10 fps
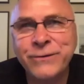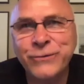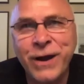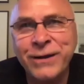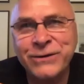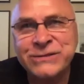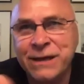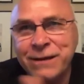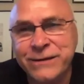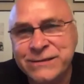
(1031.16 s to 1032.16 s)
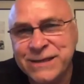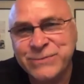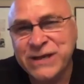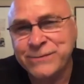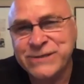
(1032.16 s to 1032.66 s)
Ryan will tell you,
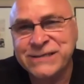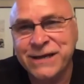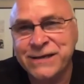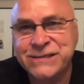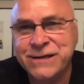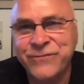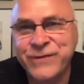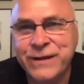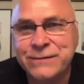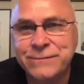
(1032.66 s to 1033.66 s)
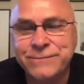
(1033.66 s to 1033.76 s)
sometimes I say stuff that